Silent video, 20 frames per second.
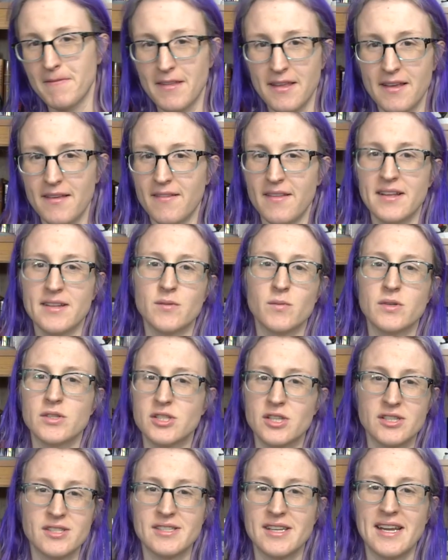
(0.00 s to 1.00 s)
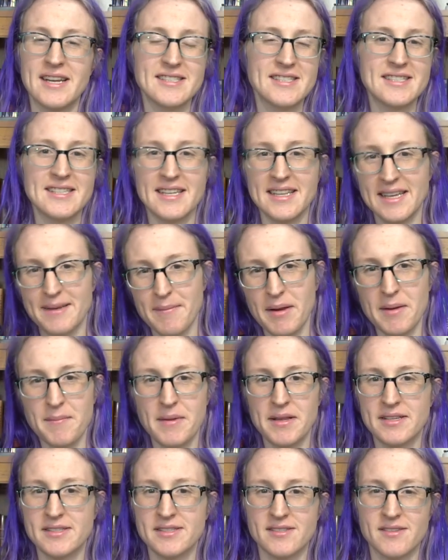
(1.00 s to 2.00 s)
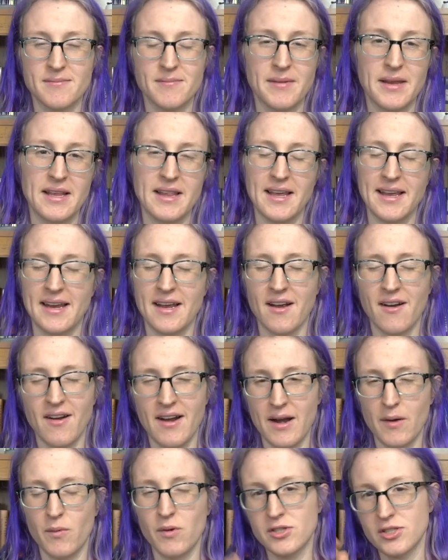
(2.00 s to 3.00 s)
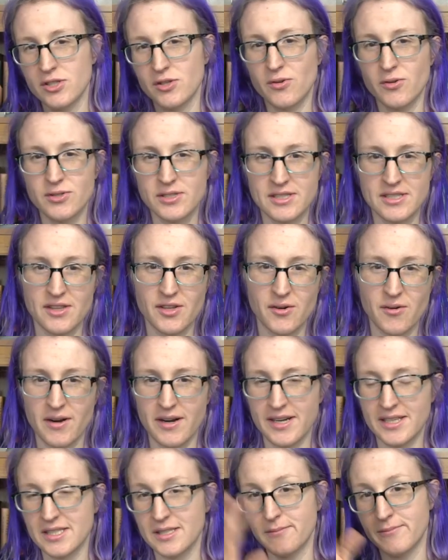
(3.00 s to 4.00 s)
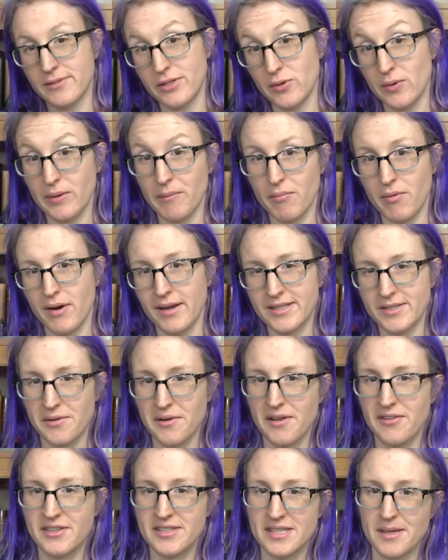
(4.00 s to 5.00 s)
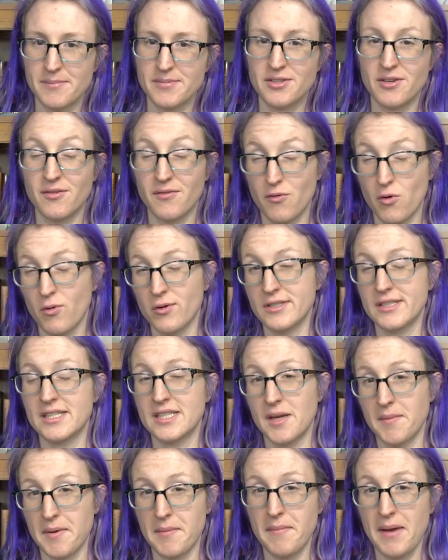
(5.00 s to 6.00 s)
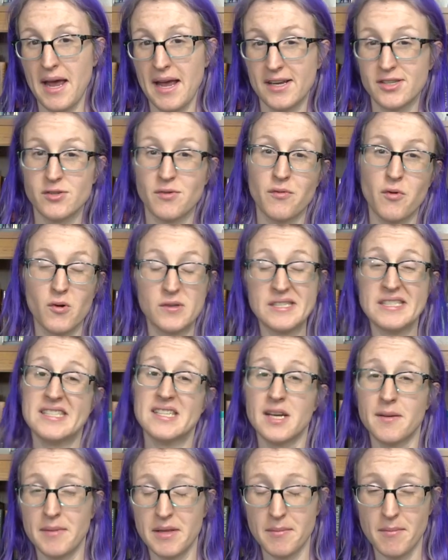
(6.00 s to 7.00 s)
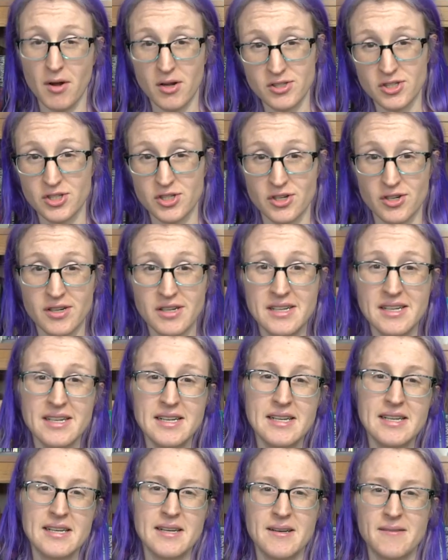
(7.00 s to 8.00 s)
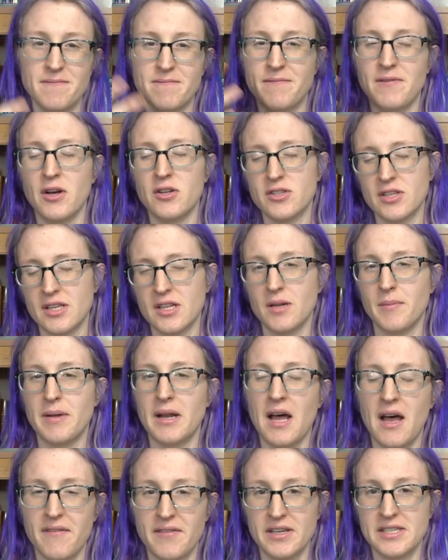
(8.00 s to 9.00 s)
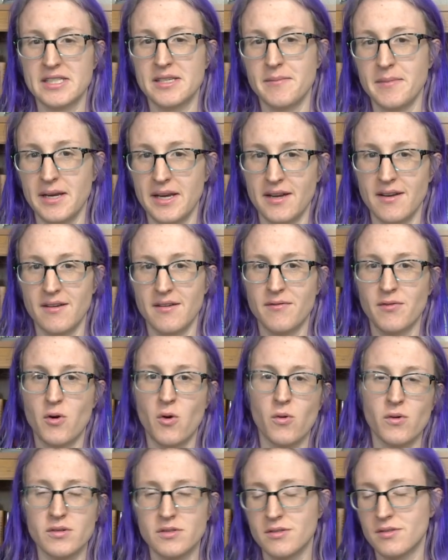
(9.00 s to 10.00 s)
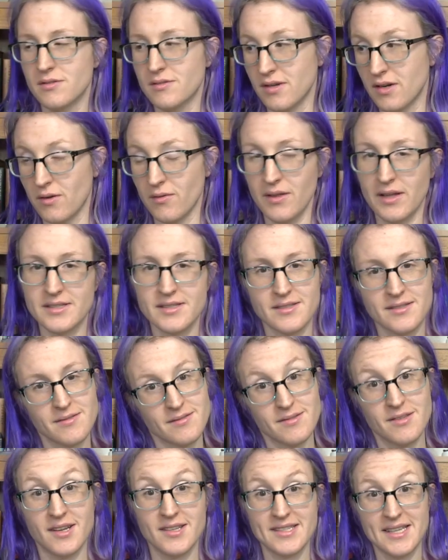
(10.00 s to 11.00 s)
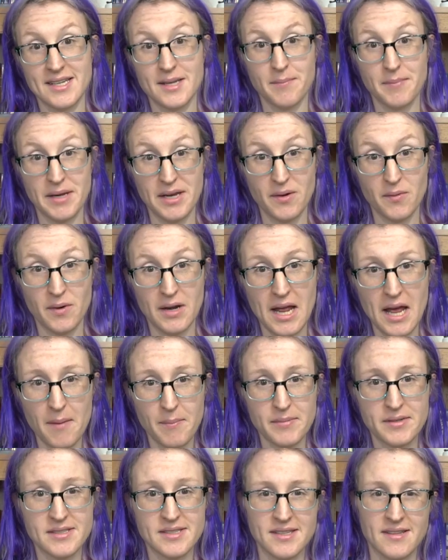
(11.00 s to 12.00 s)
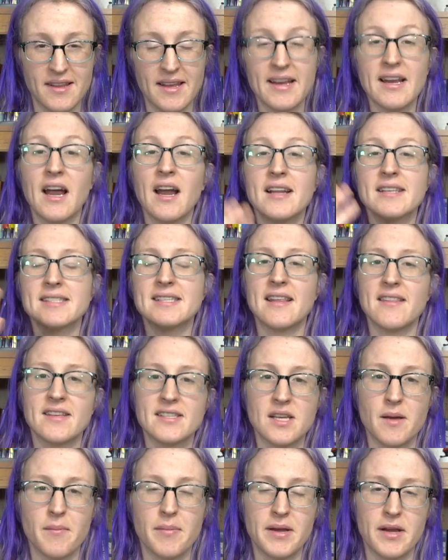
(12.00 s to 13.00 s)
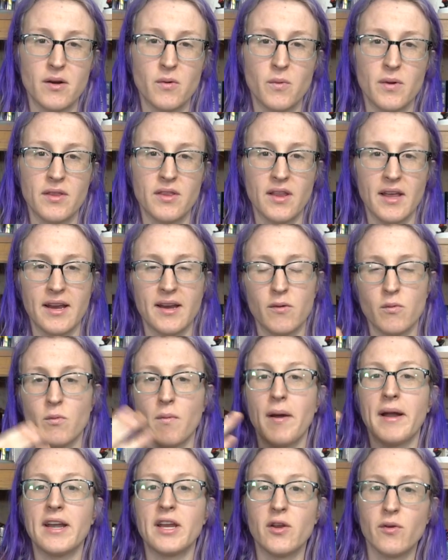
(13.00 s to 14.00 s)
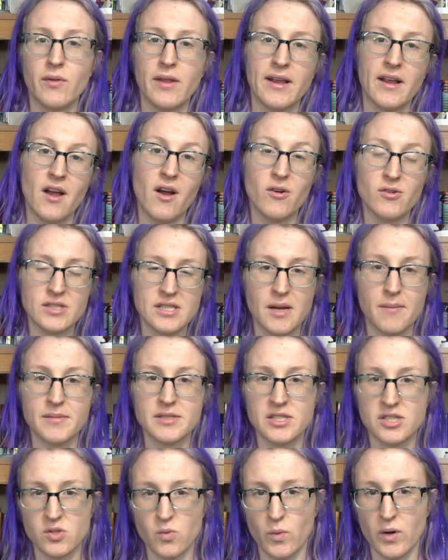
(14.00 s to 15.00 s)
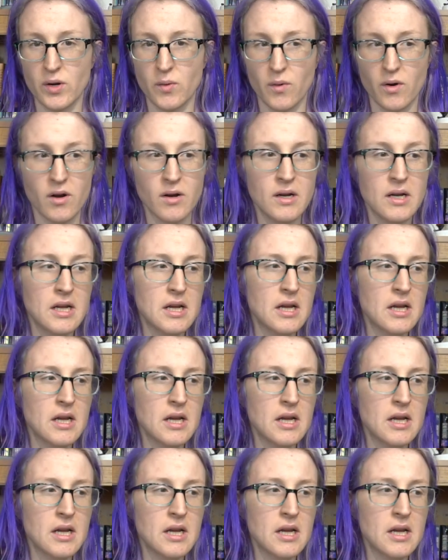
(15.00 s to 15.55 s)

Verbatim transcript: it would just instantly made me be like, all right, Wilson Cruz is in the credits, he's been doing press around this episode, of course he's coming back, so of course he's going to be the monster. It felt a little bit obvious to me, and of course, you know, that does end up being what happens, and they kind of set this up here with, like, reminding you, like, oh, Stamets is a widower.